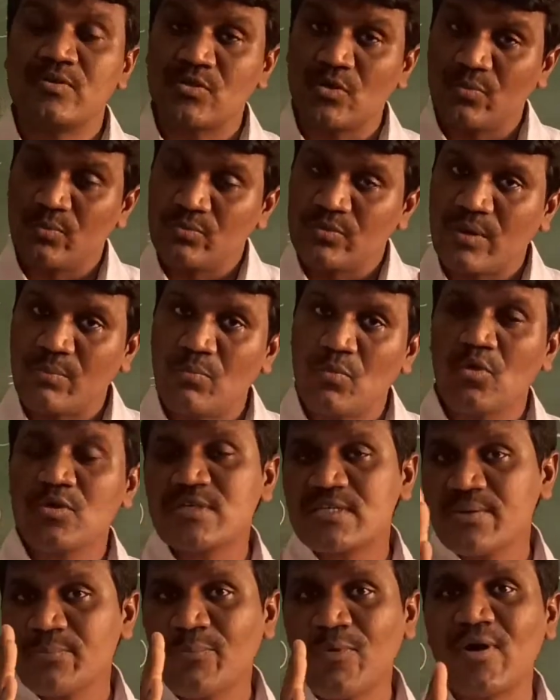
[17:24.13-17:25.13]
So the
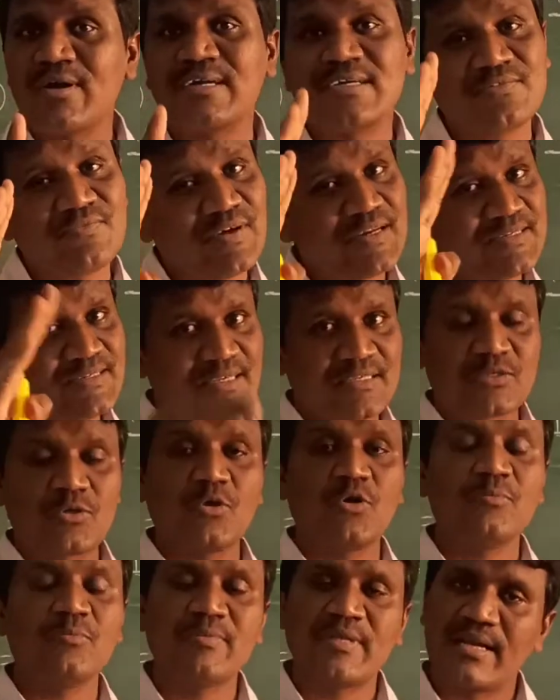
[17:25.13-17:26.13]
most important one is the
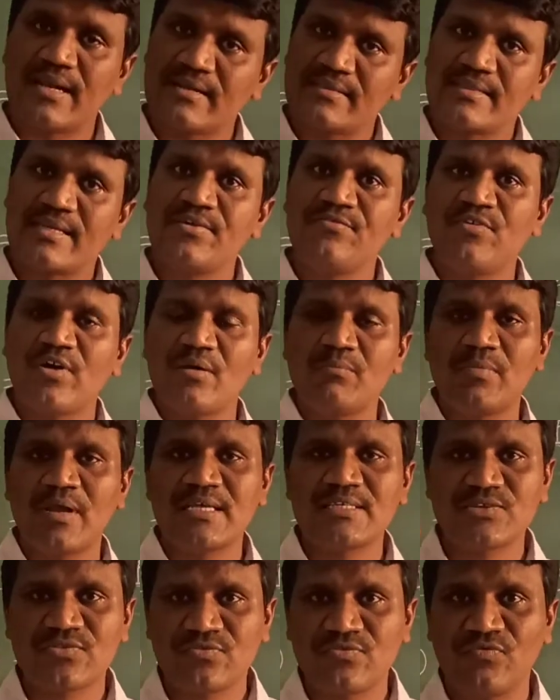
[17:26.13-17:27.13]
slope. There are three
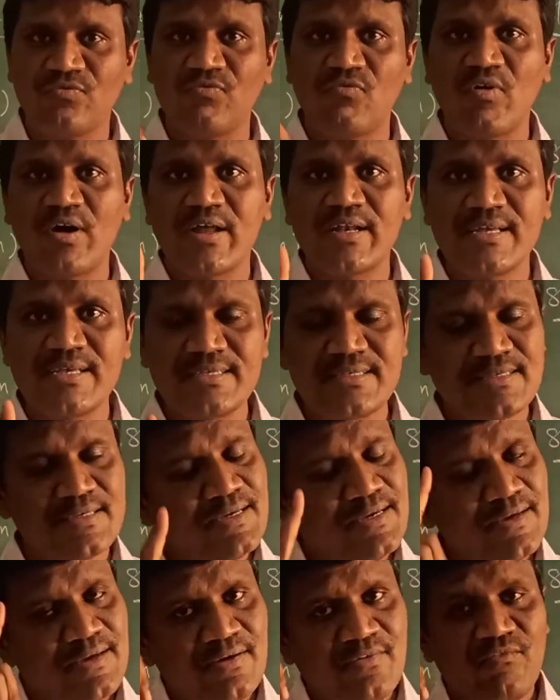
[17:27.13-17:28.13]
formulas. One is
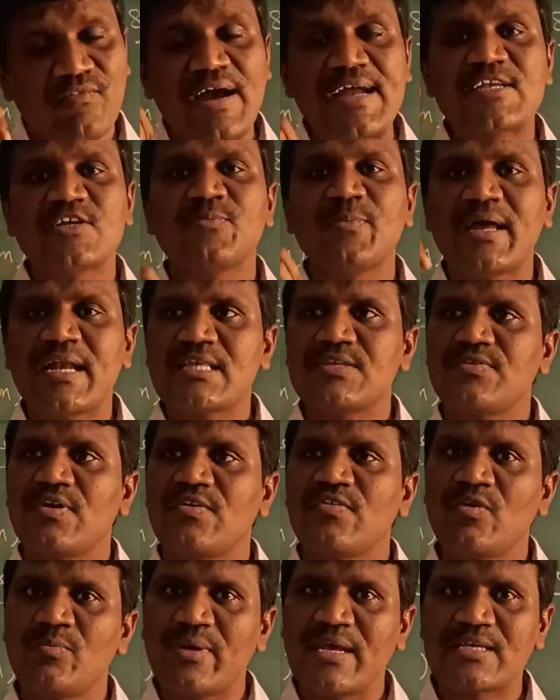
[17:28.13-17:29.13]
y2 minus
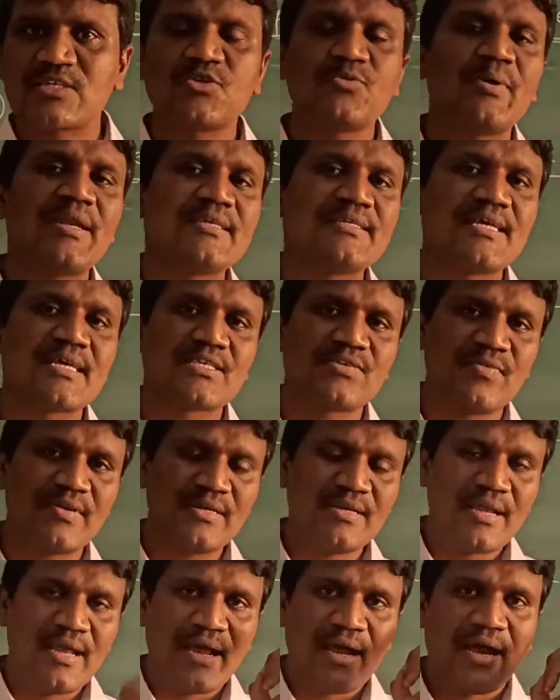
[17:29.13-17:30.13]
y1 by x2 minus
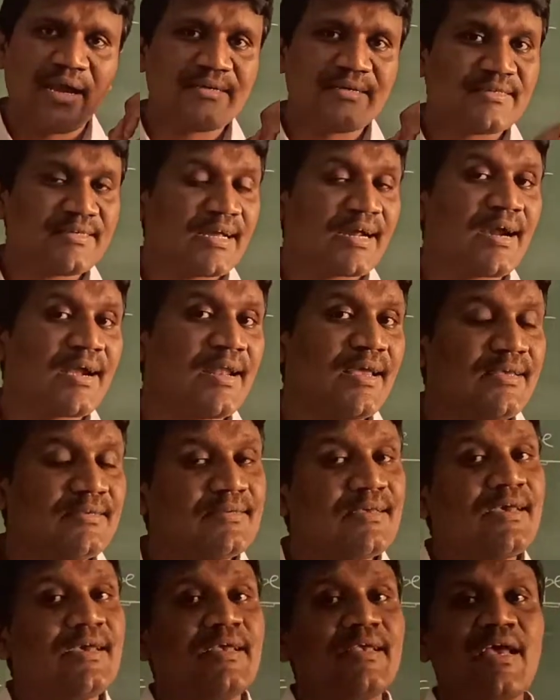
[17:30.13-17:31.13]
x1, and second is
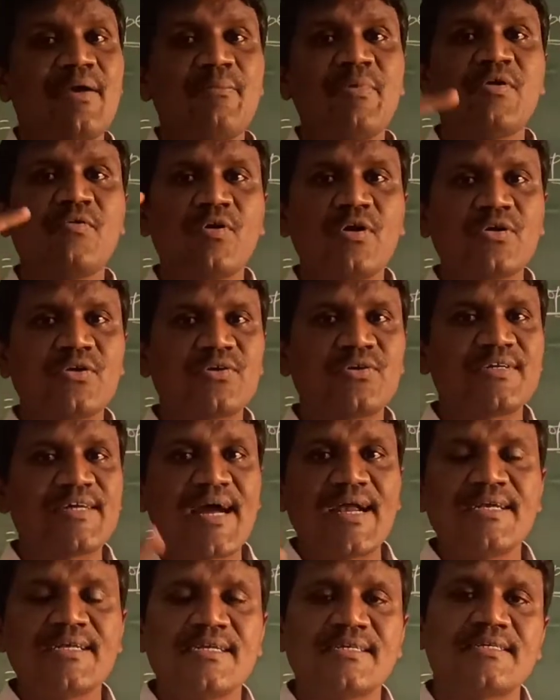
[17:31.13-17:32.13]
m equal to
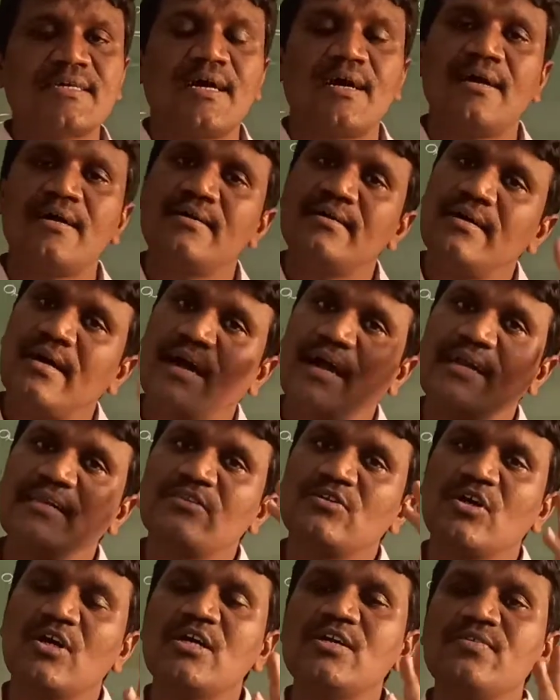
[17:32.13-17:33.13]
tan theta,
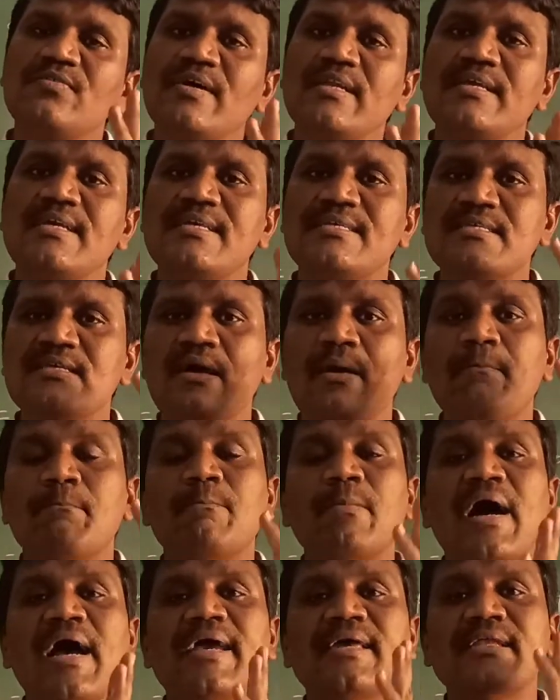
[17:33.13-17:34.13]
and third one is
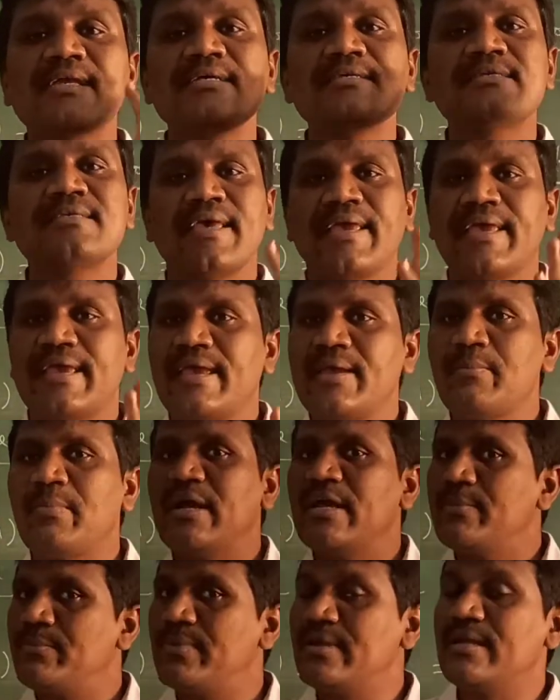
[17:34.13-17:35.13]
minus a
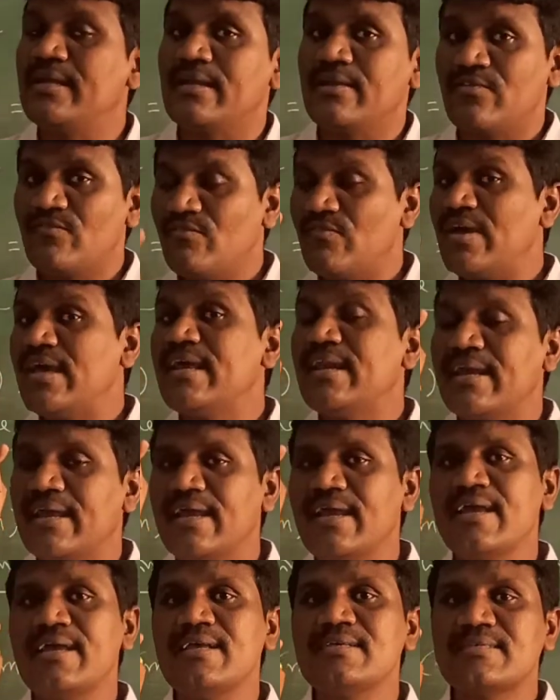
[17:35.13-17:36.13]
by b, where
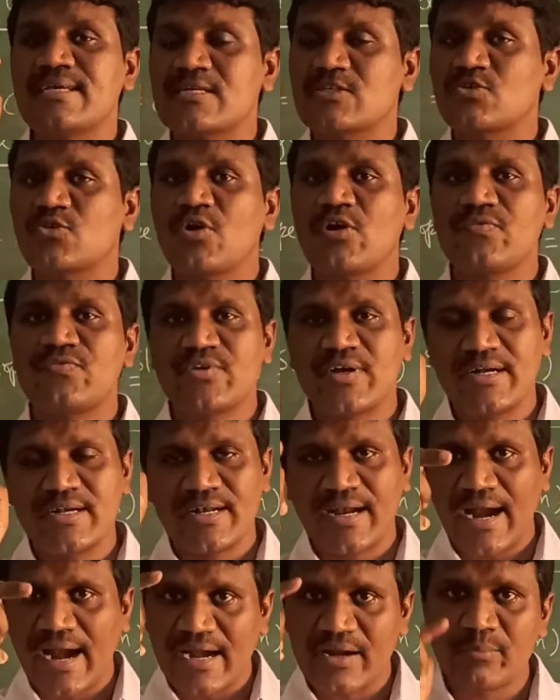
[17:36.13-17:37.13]
a is x
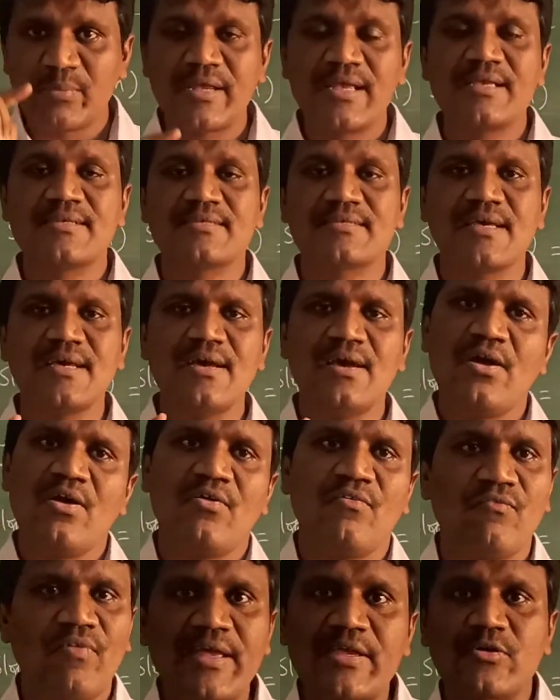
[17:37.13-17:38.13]
coefficient and b is a
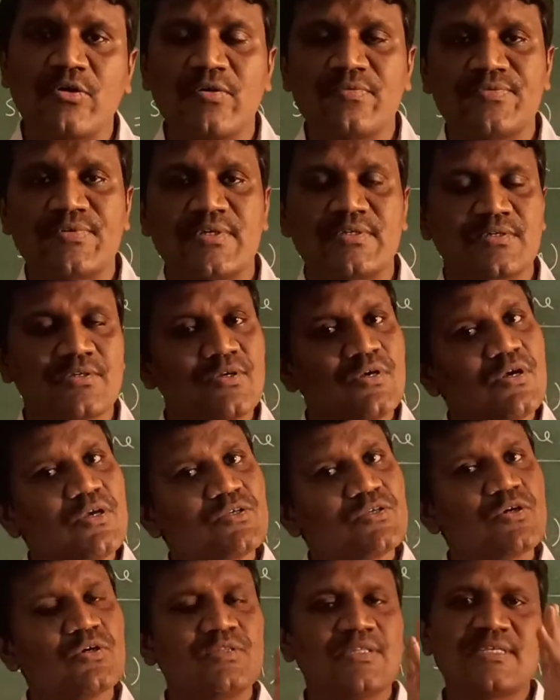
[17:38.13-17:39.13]
y coefficient.
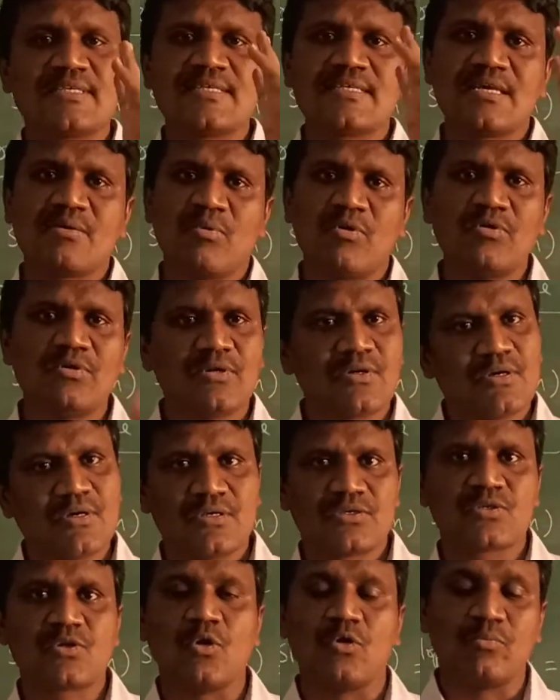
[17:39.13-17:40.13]
So this is
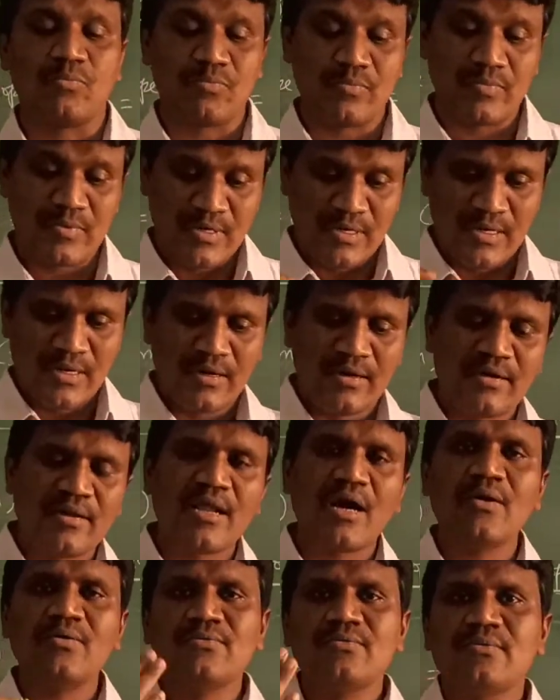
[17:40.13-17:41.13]
about slope.
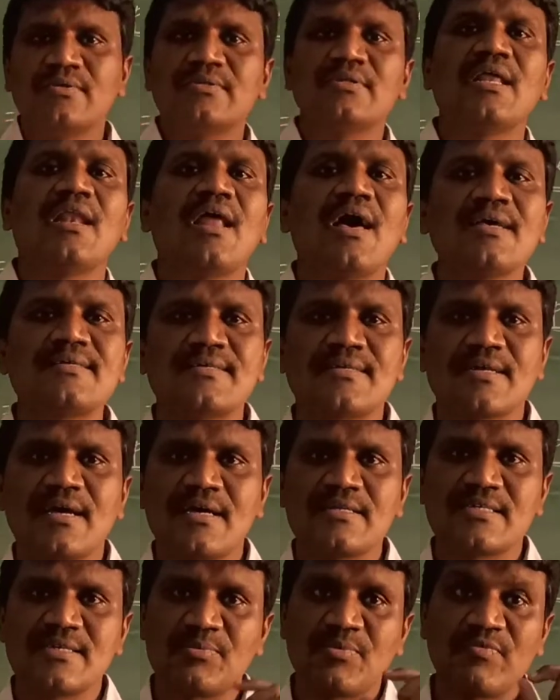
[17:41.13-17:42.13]
Now the last
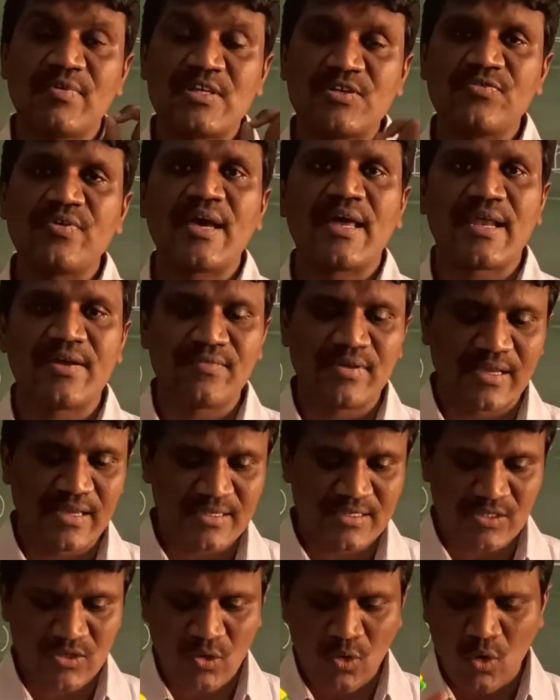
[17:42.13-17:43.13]
concept which we are having
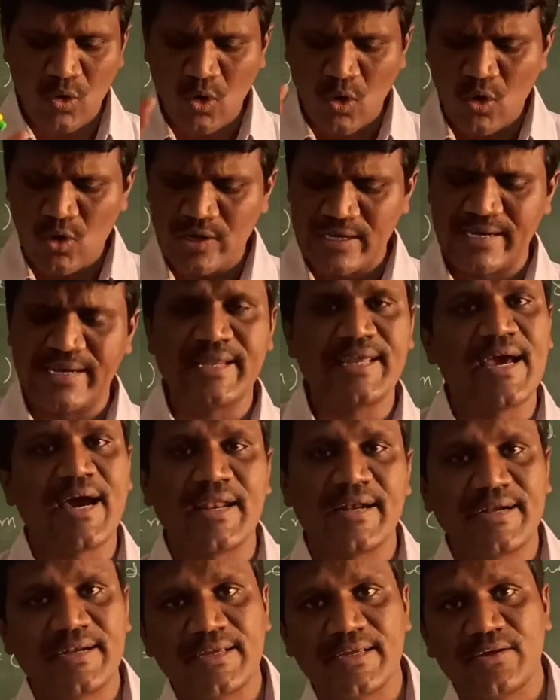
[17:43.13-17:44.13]
is
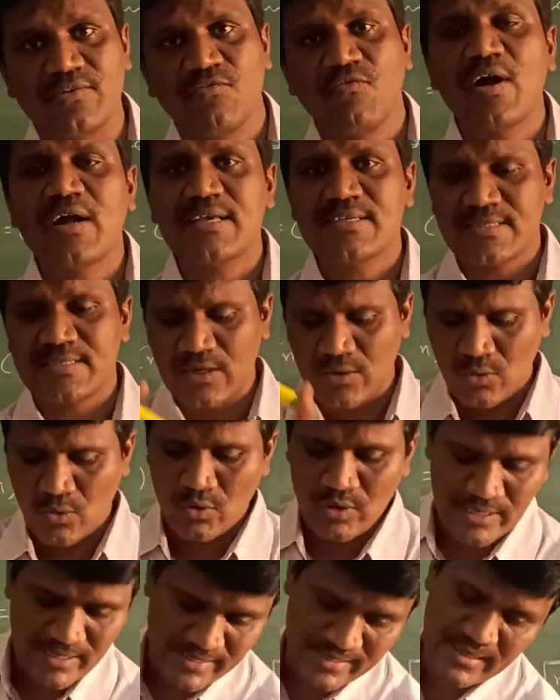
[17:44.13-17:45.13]
collinearity. What is a
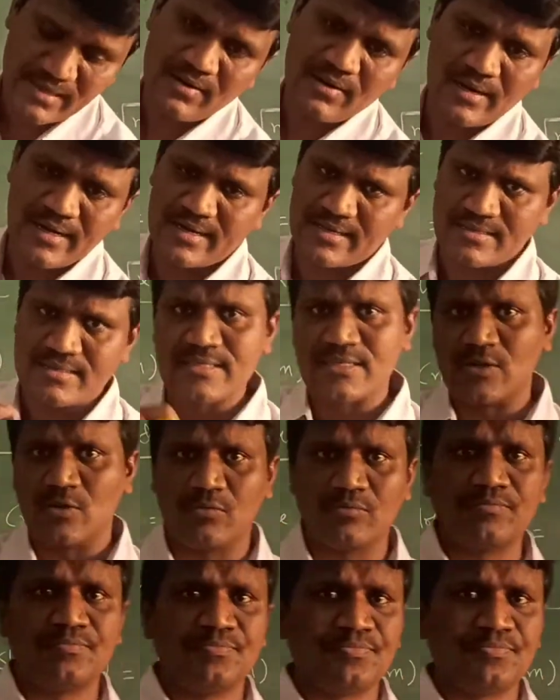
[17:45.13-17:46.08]
collinear? Let us see now.